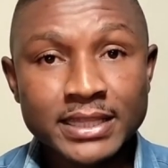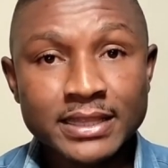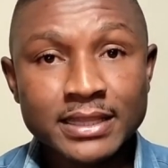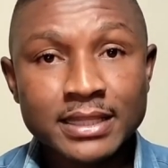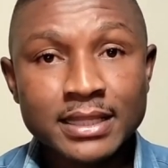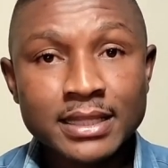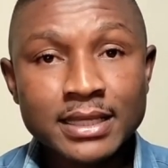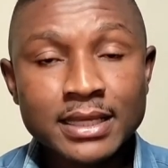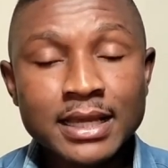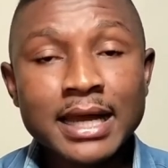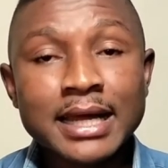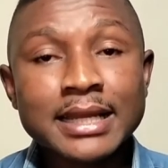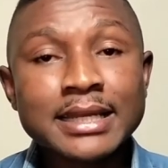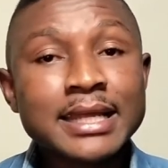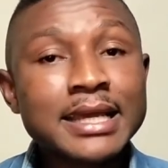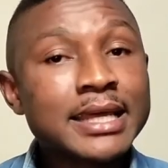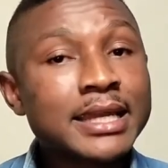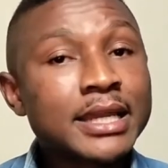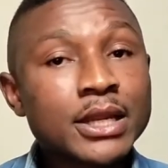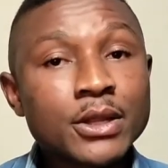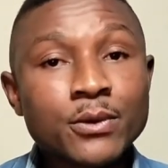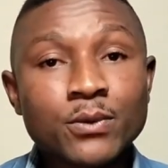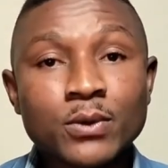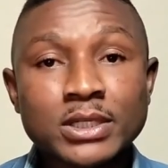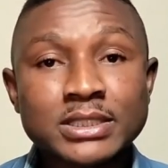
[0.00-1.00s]
And then
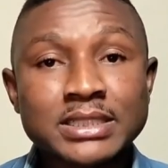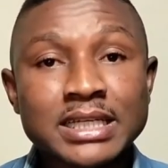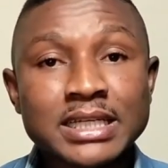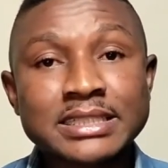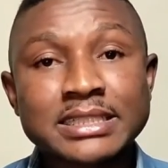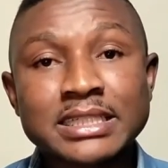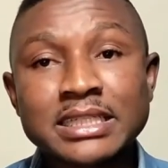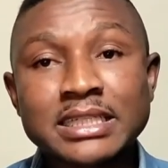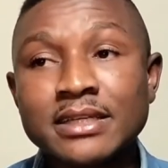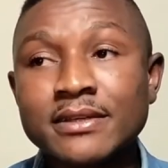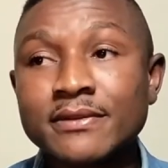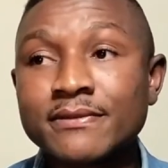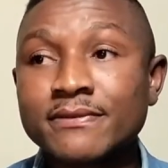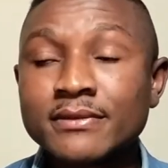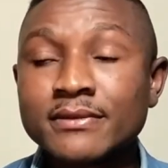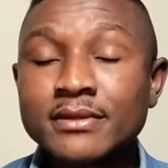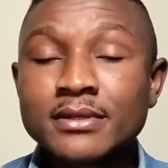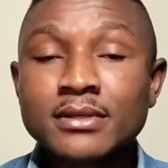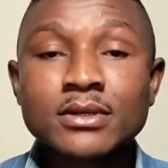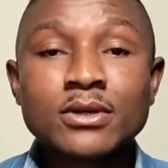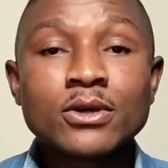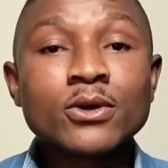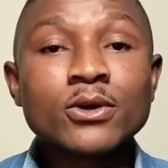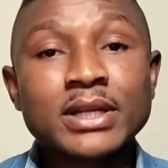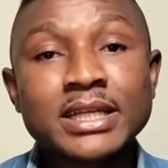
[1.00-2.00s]
it was as if,
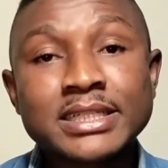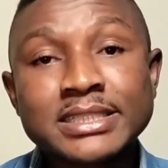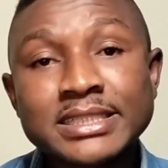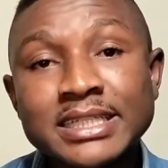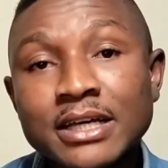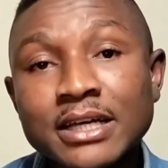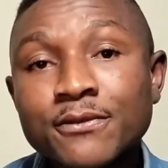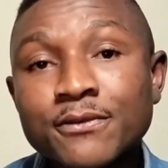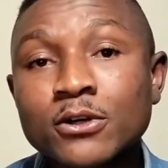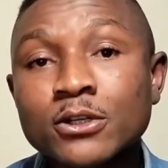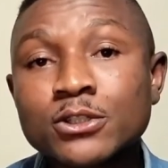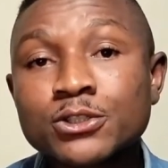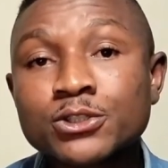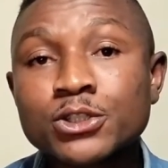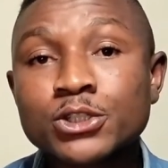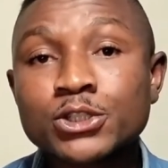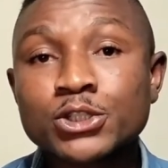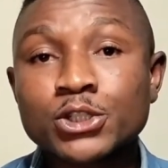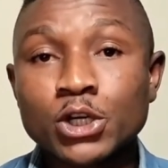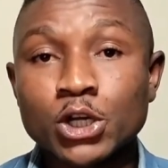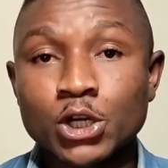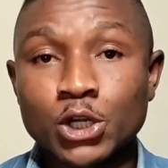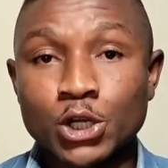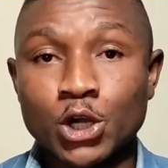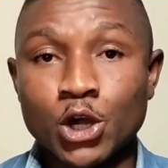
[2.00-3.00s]
oh, the self-control is
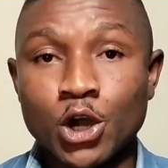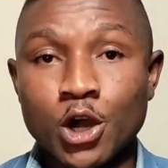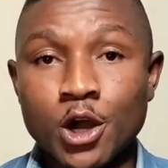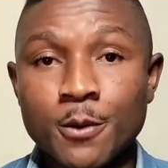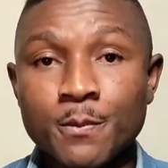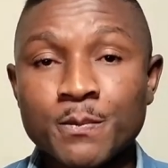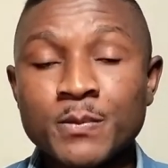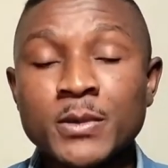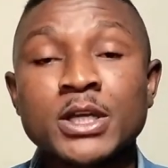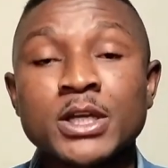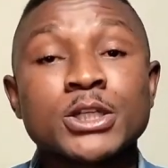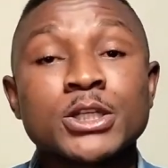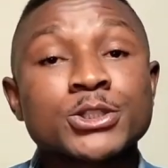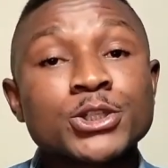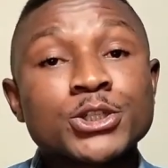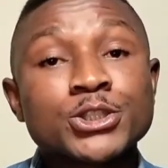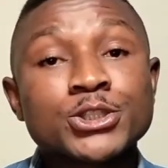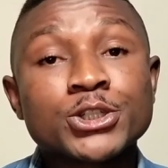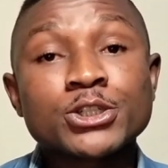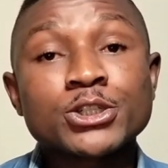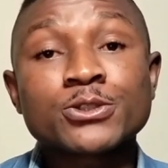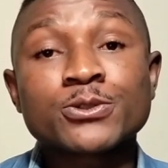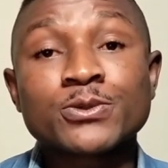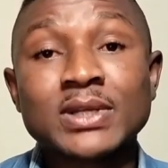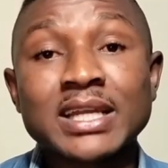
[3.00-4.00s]
going to come. So
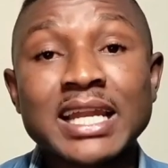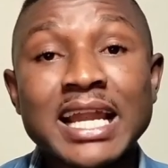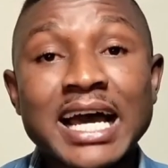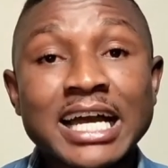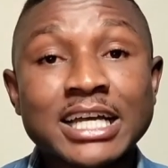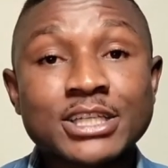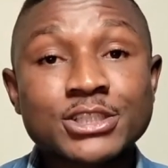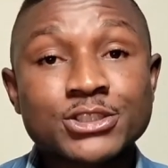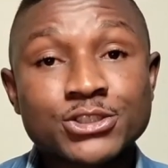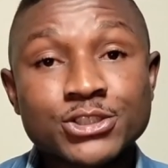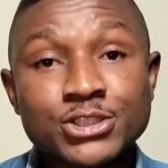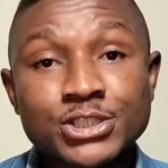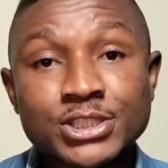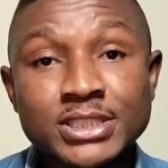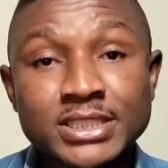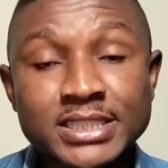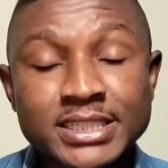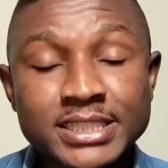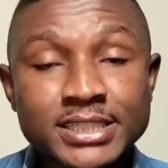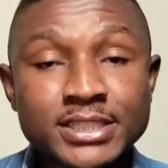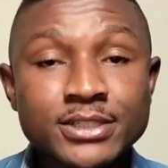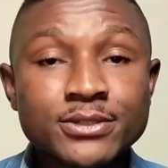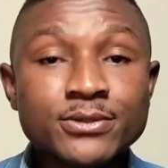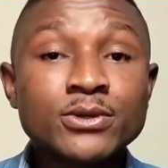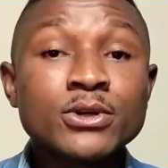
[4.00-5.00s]
just relax, just
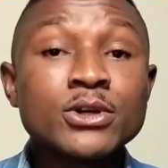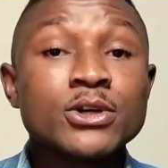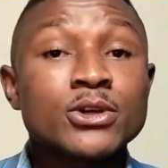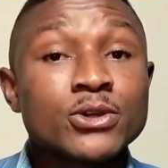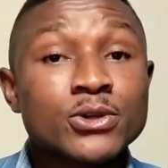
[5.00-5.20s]
chill.